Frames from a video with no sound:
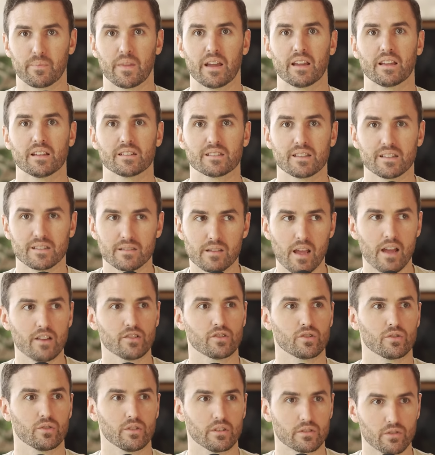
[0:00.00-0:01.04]
Like it's
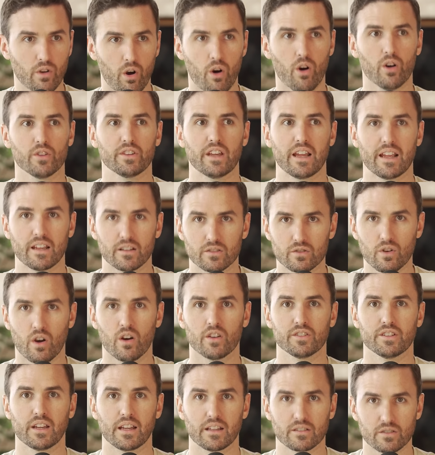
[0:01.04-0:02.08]
intentional. It's all day. It's
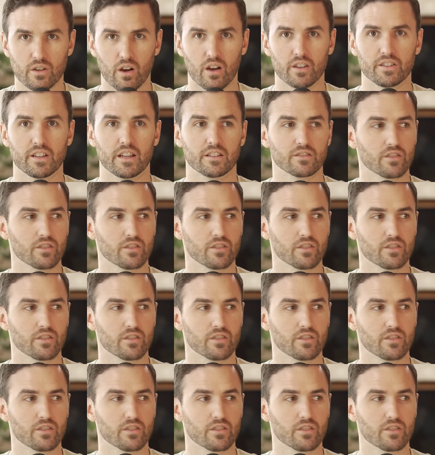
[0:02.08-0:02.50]
all day. It's all day.